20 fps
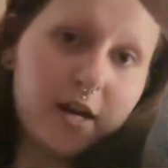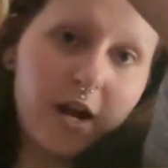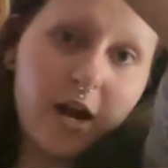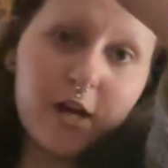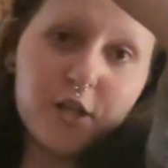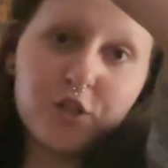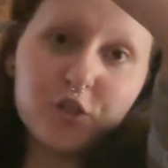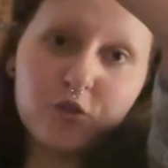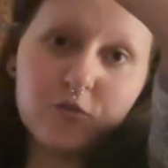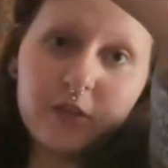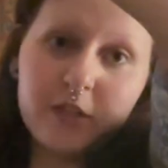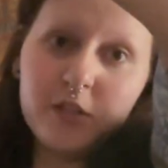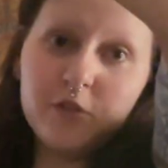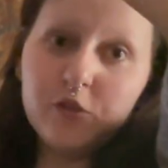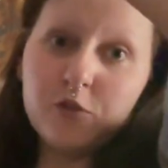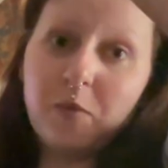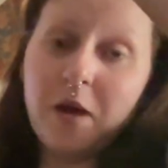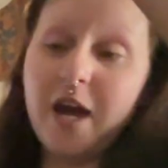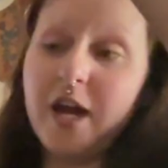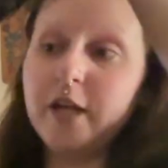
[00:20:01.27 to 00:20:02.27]
I do
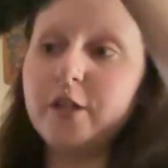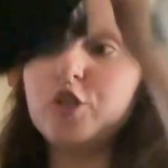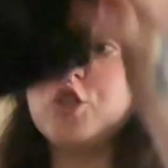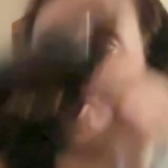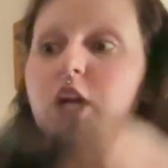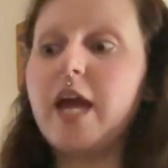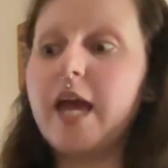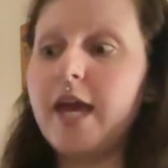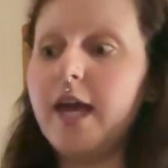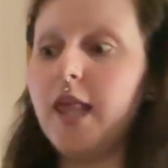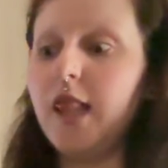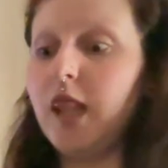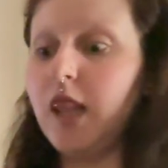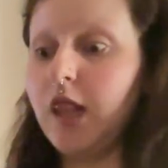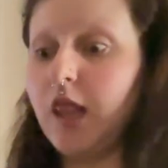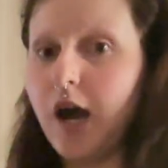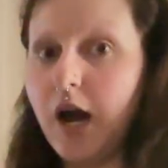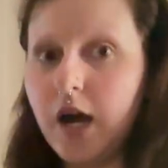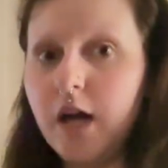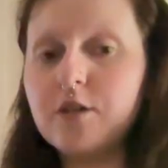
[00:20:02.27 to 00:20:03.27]
reuse packaging a
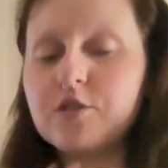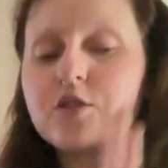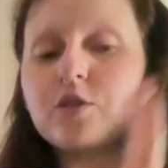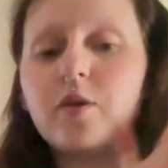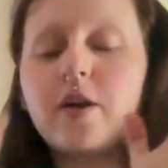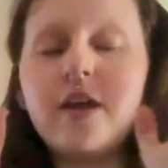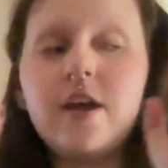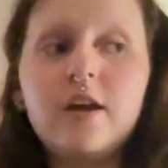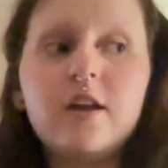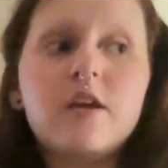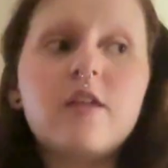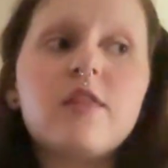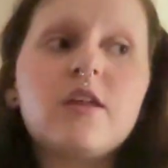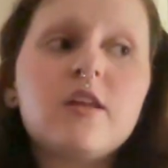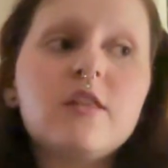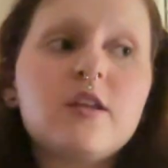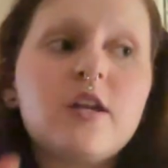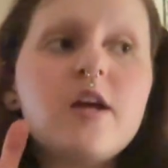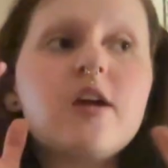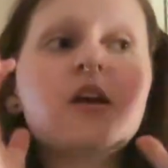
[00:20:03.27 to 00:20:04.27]
lot, so anything
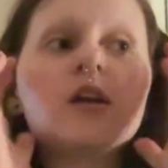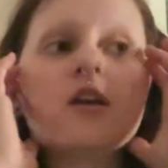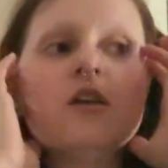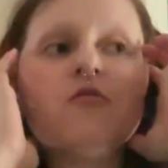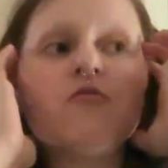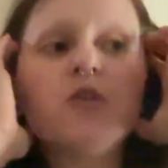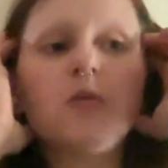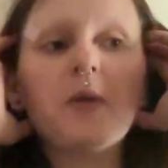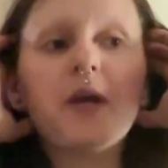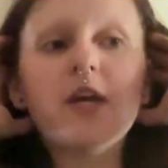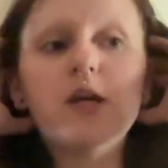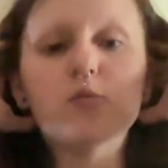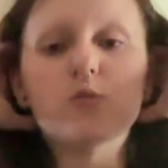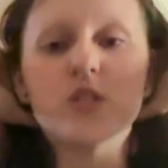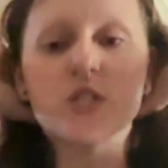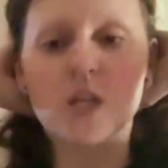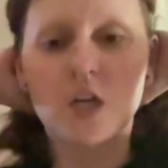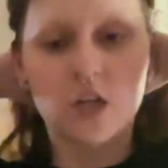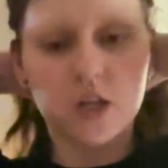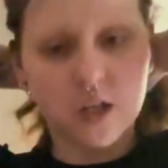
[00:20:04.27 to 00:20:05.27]
that I get in from
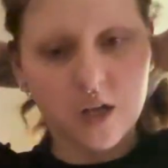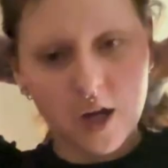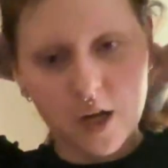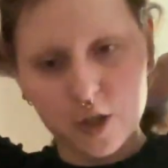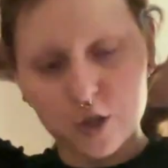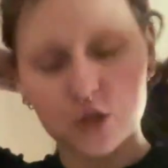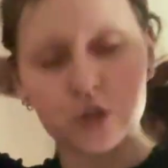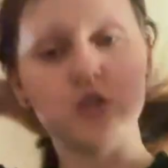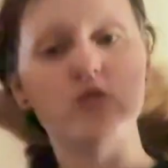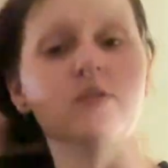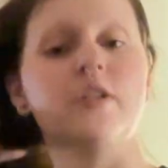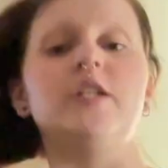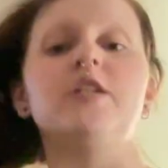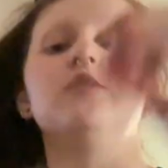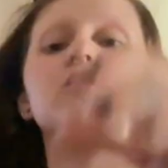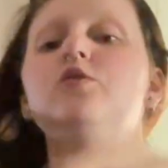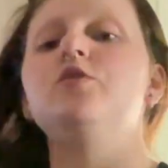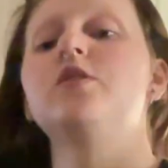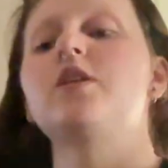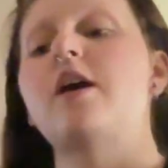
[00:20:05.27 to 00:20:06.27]
Amazon, I do
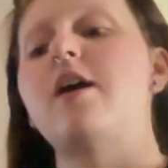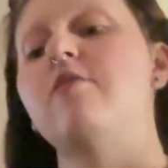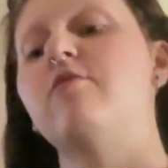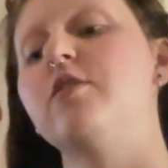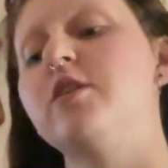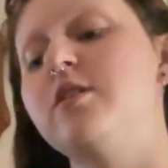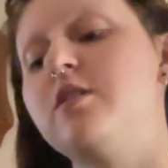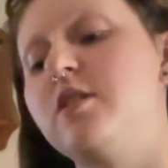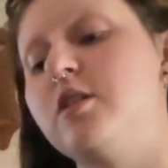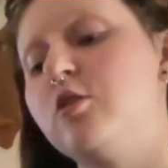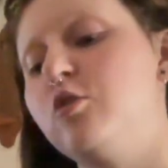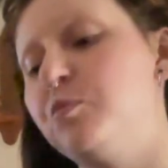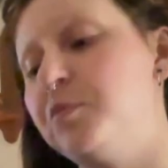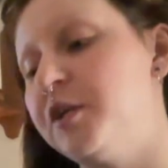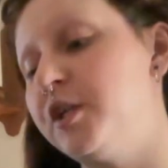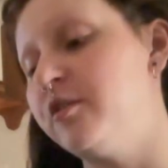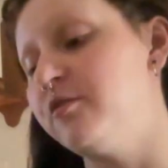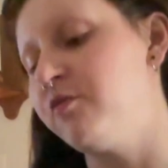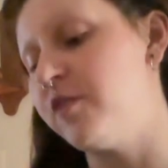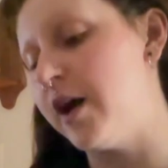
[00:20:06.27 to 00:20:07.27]
reuse every single
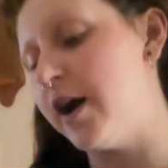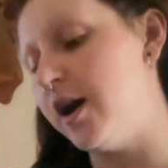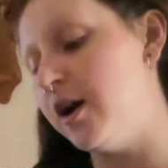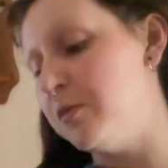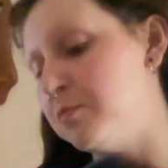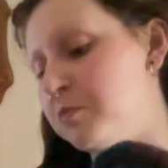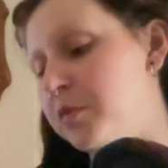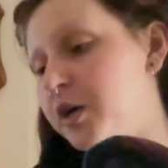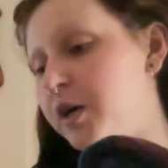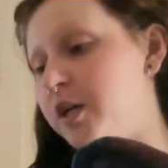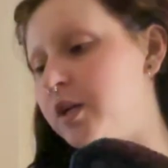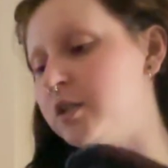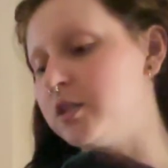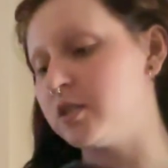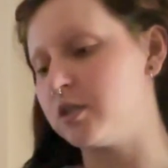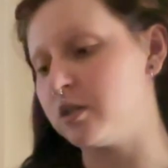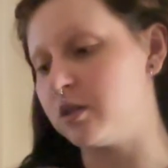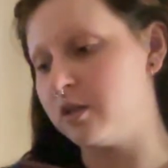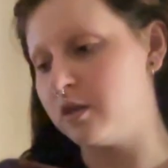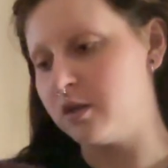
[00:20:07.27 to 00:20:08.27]
bit of that, but
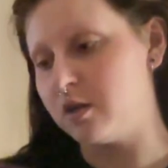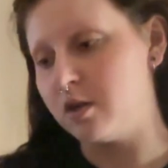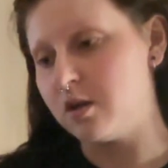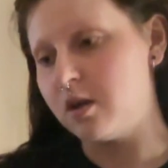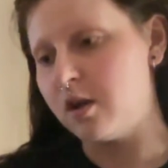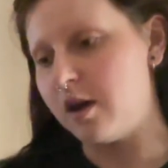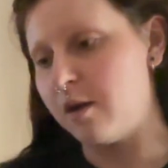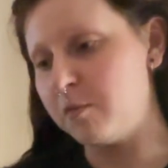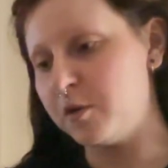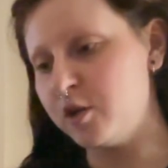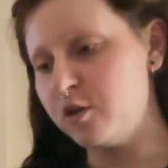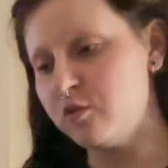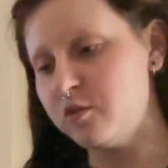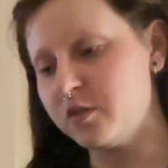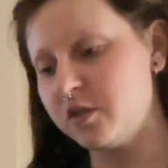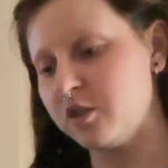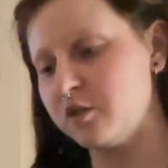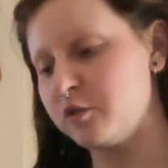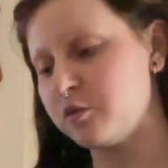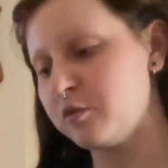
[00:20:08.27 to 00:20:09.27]
I'm gonna use
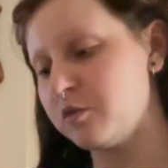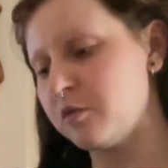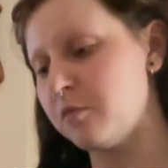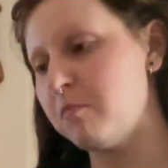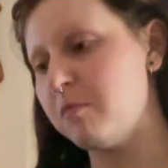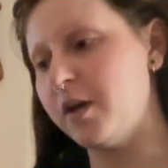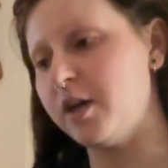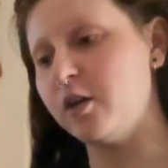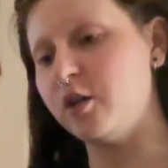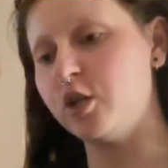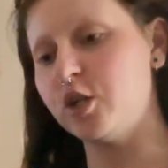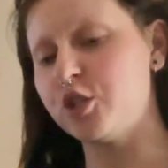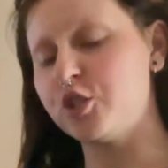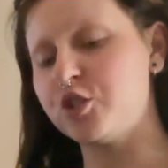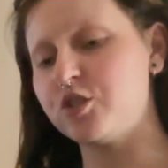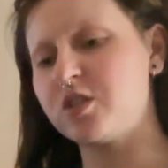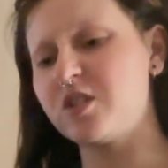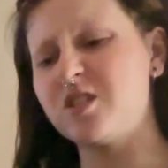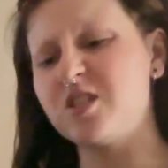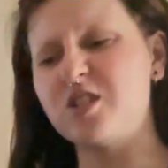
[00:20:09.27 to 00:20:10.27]
this mailer
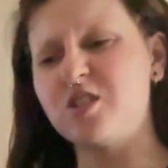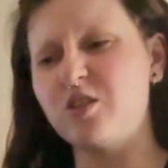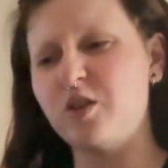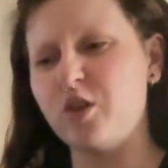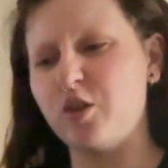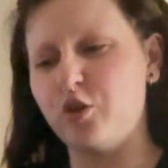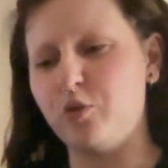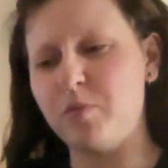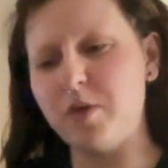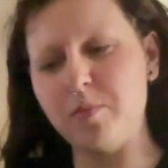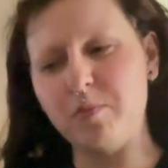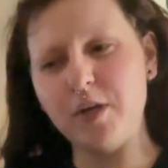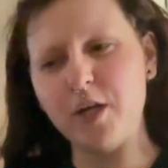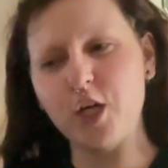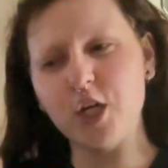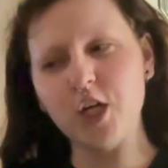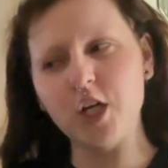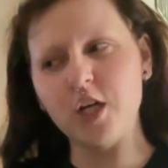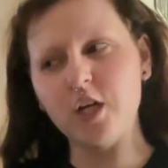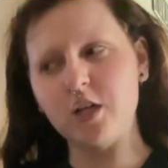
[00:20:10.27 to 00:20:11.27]
just because it's a little bit
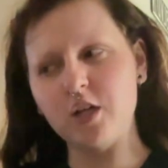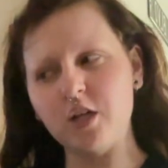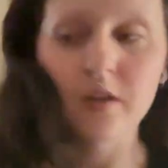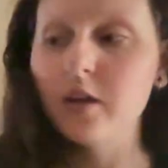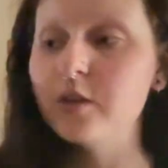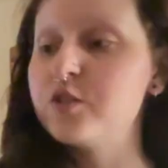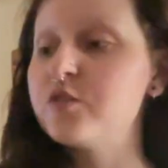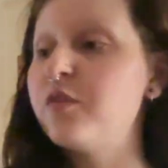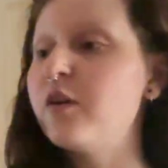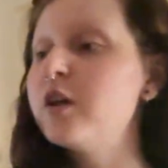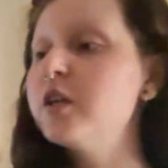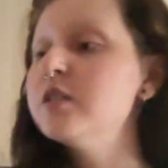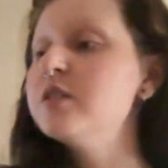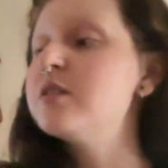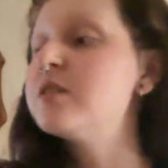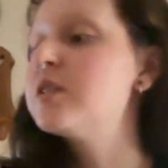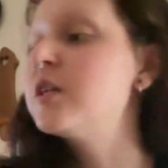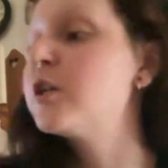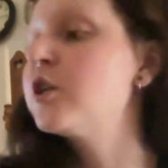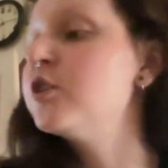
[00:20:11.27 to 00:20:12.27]
bigger. As far as
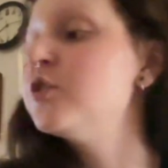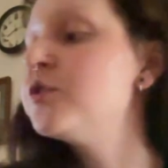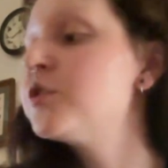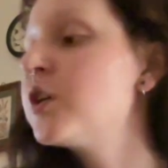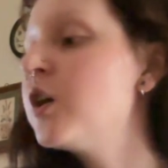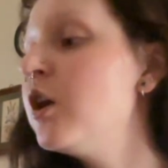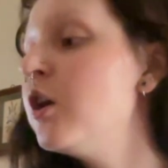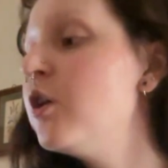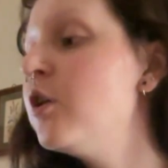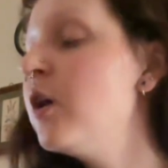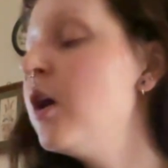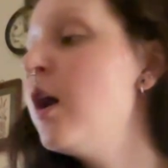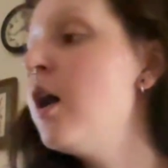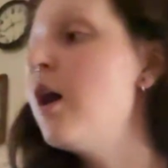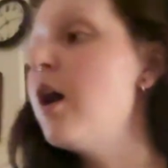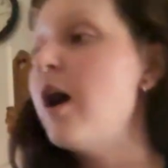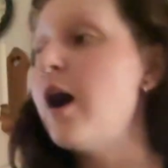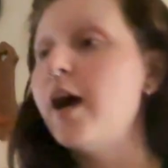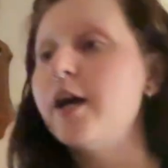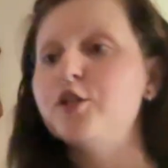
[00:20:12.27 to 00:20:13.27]
stickers go,
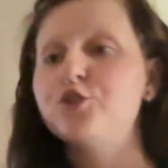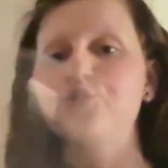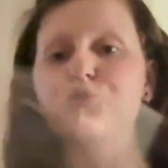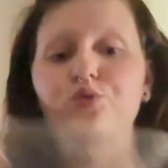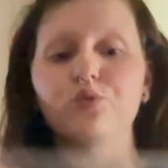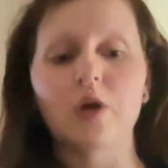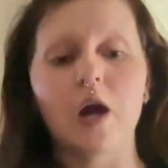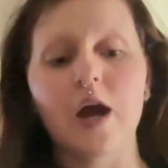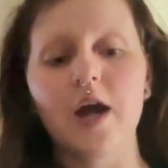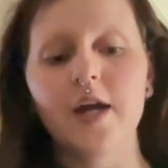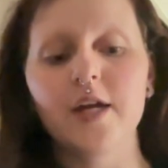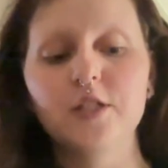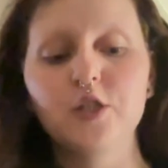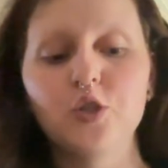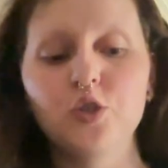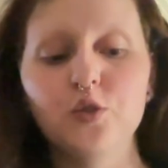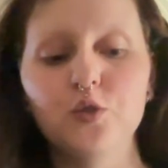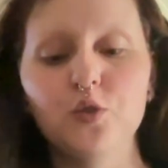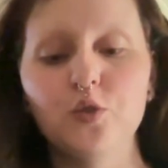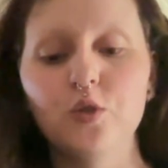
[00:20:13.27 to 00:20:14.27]
I try
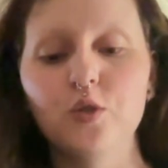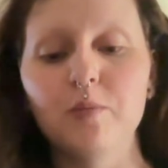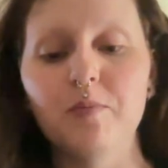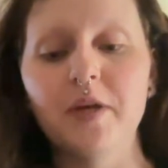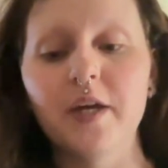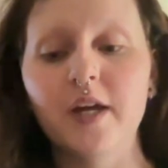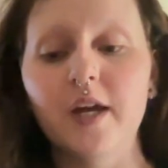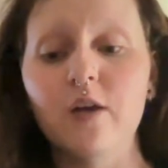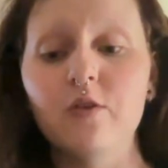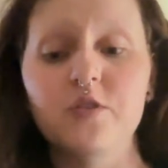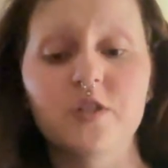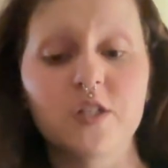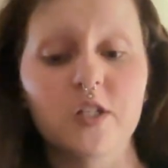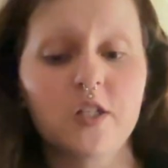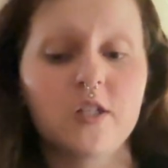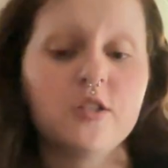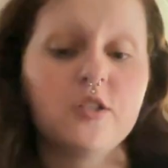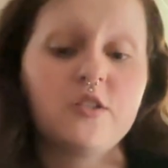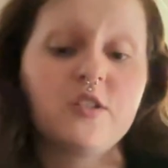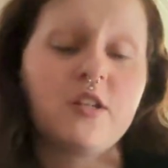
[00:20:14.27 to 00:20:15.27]
to pick out
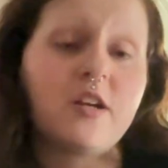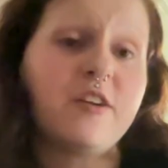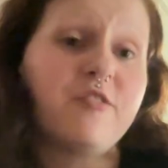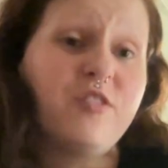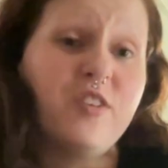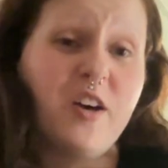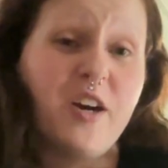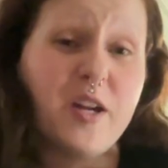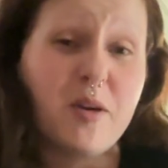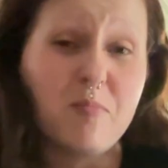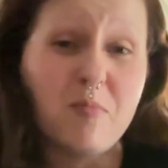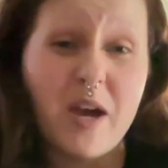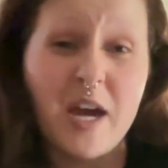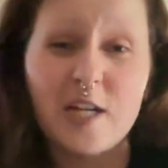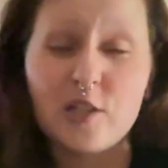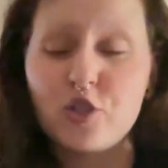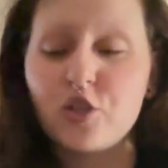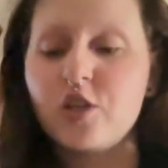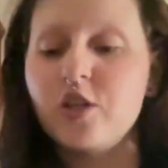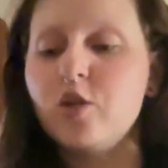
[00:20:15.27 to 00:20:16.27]
stickers that I feel like
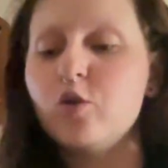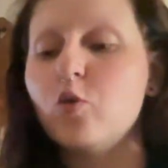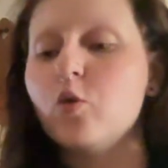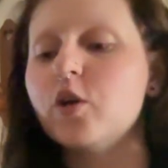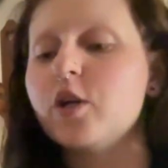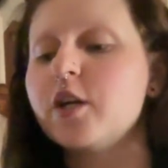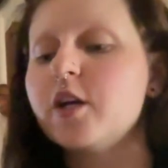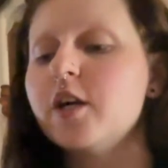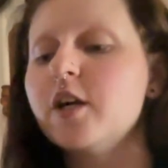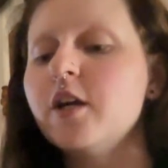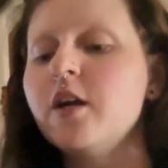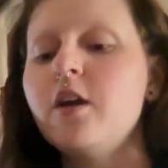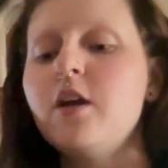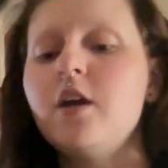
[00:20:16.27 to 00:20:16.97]
match the order.